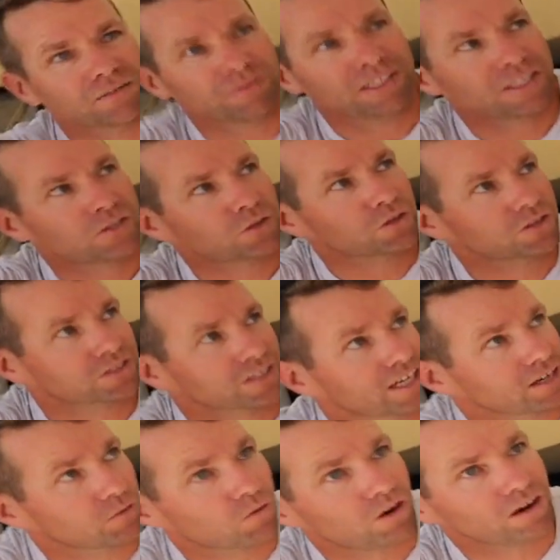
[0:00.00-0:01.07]
Some of these doors
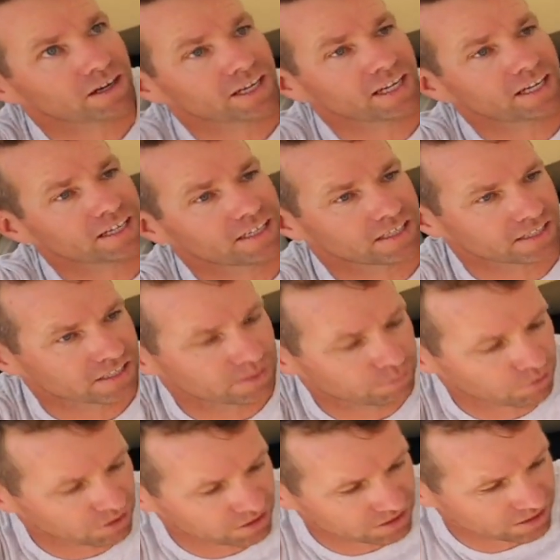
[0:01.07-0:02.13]
are kind of wonky because
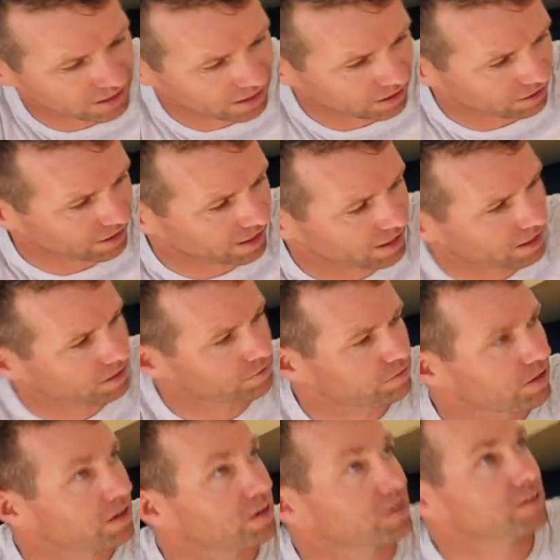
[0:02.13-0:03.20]
the person that kind
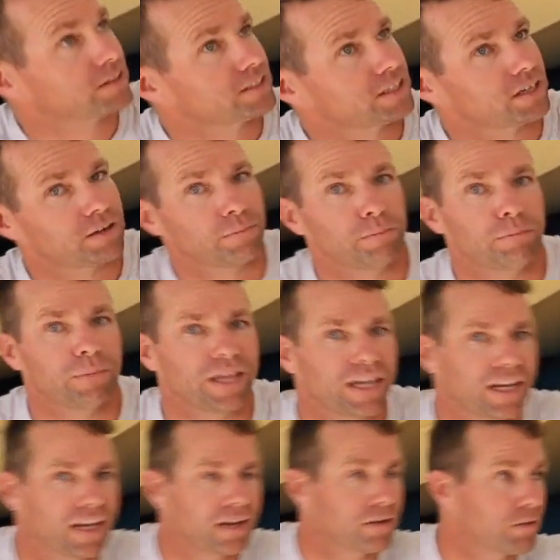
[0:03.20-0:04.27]
of did a
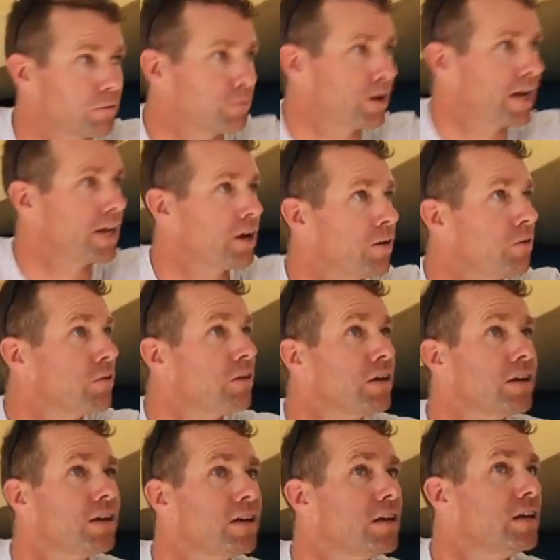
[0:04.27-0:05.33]
mini reno
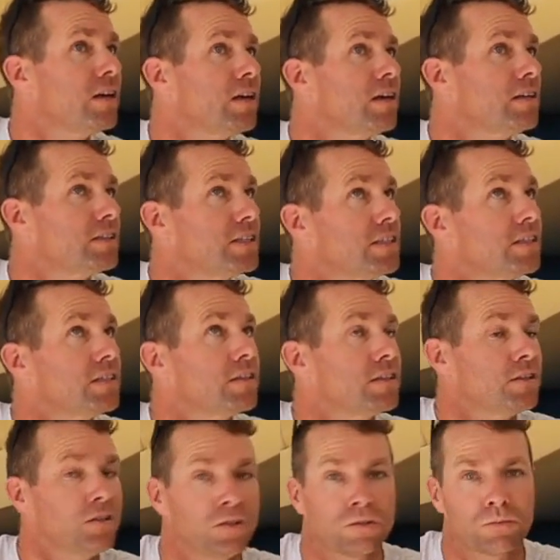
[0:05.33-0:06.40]
didn't
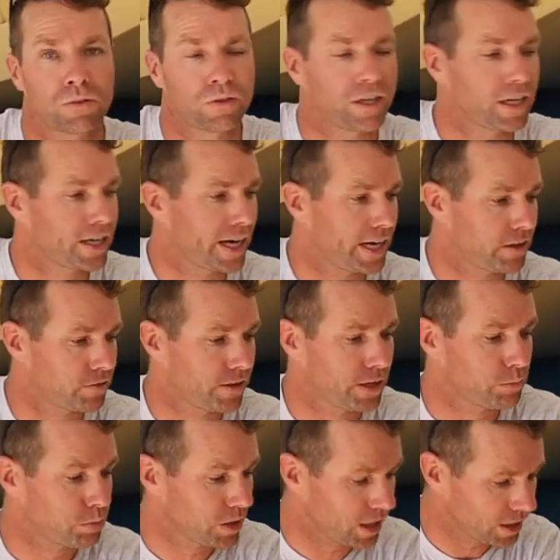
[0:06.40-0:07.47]
use marine
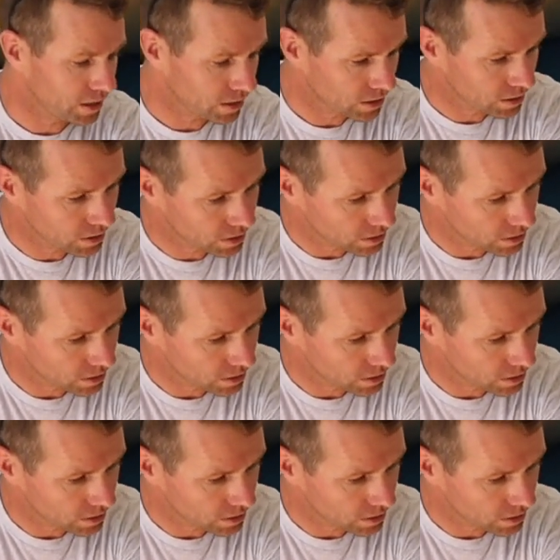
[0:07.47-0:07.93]
grade ply.